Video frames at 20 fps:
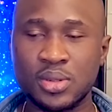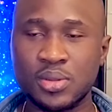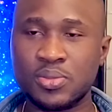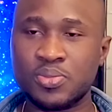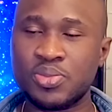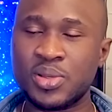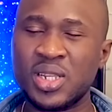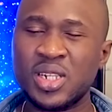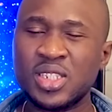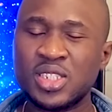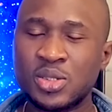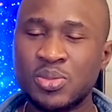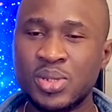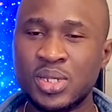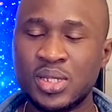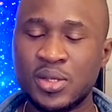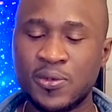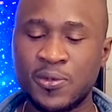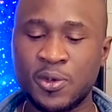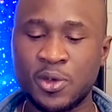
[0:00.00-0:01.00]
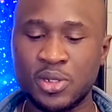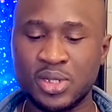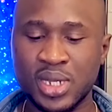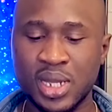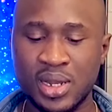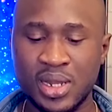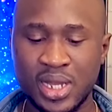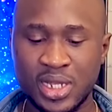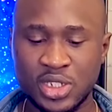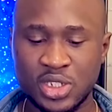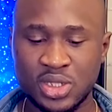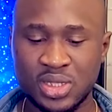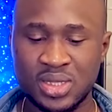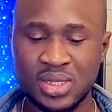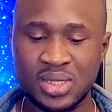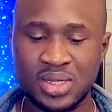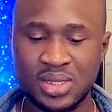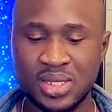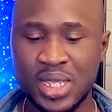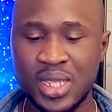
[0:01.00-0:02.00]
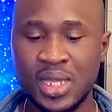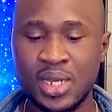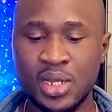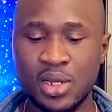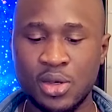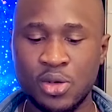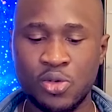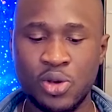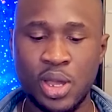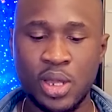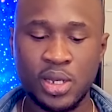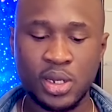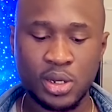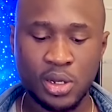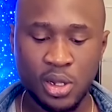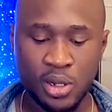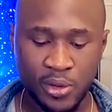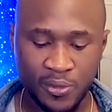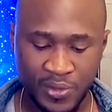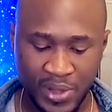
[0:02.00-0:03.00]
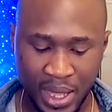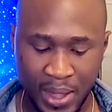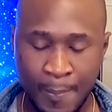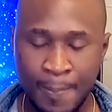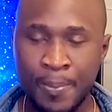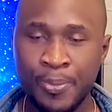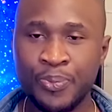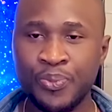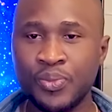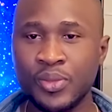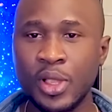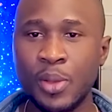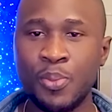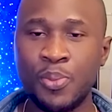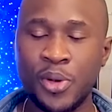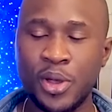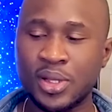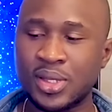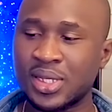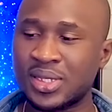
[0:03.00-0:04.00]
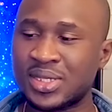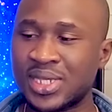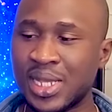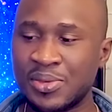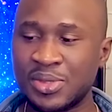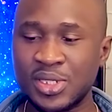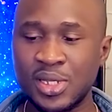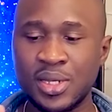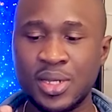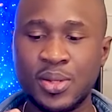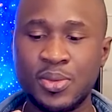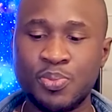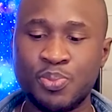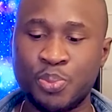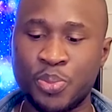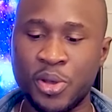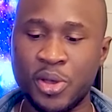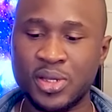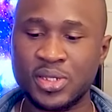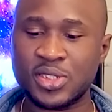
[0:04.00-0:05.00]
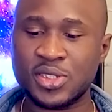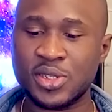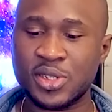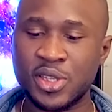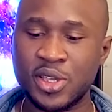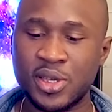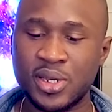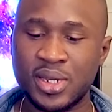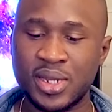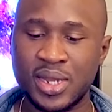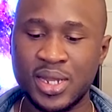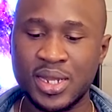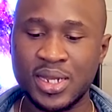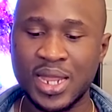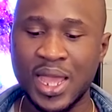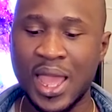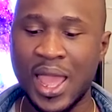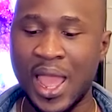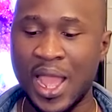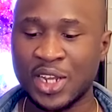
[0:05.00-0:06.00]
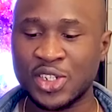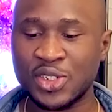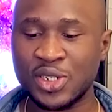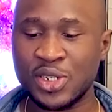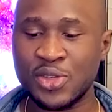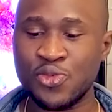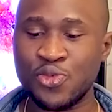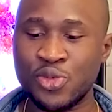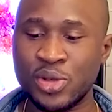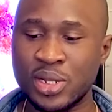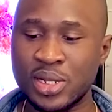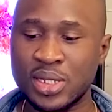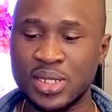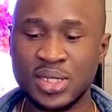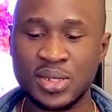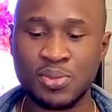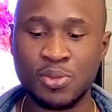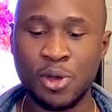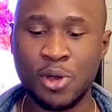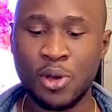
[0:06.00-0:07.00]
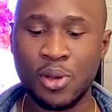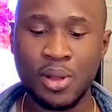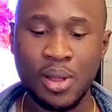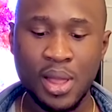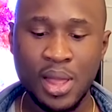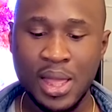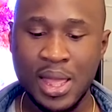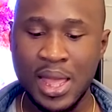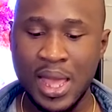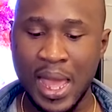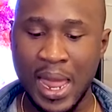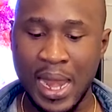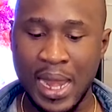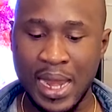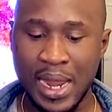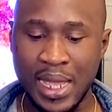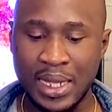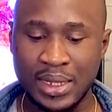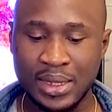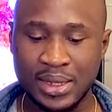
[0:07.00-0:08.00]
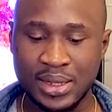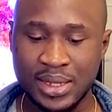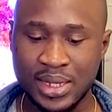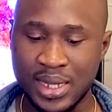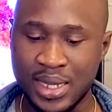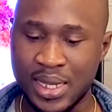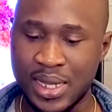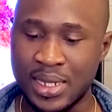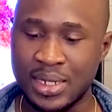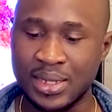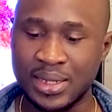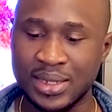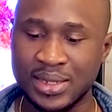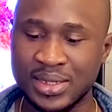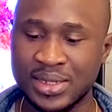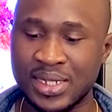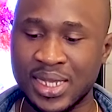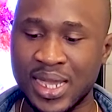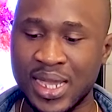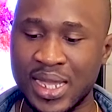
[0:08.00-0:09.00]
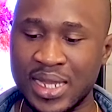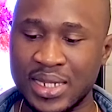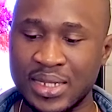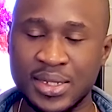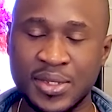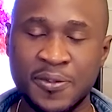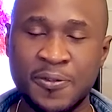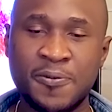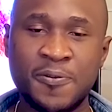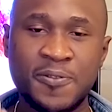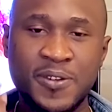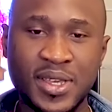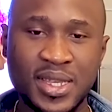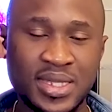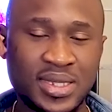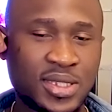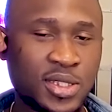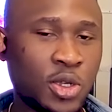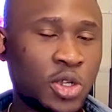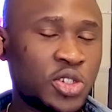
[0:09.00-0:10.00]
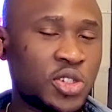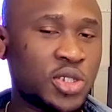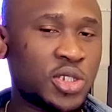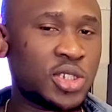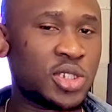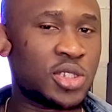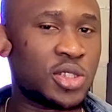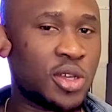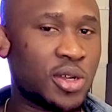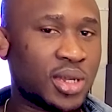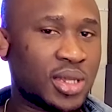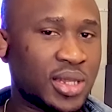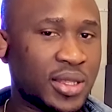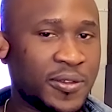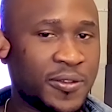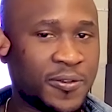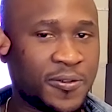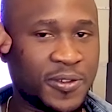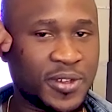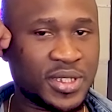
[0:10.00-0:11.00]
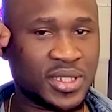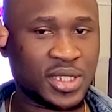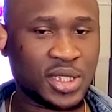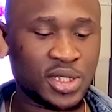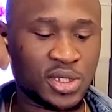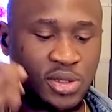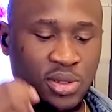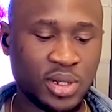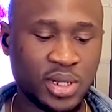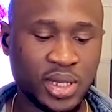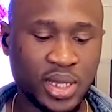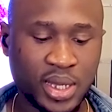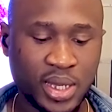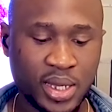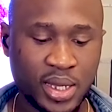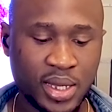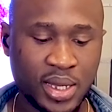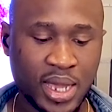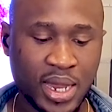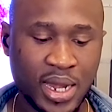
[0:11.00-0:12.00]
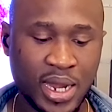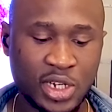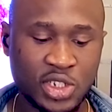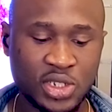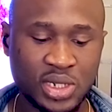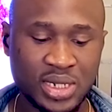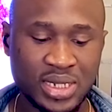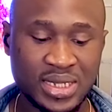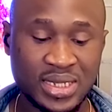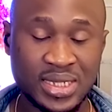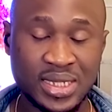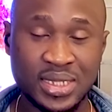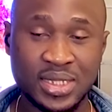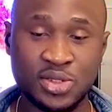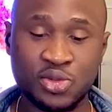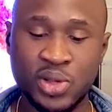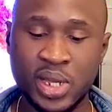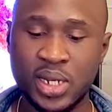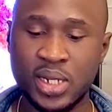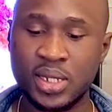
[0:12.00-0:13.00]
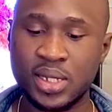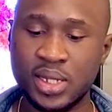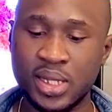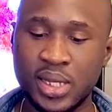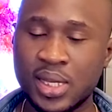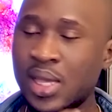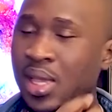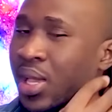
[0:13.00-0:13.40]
be a little bit difficult, kind of like just taking it around and all of that. But the Samsung Buds, on the other hand, are actually really small. I like the design, the fit. It also snugly fits into the air and actually sits right in there.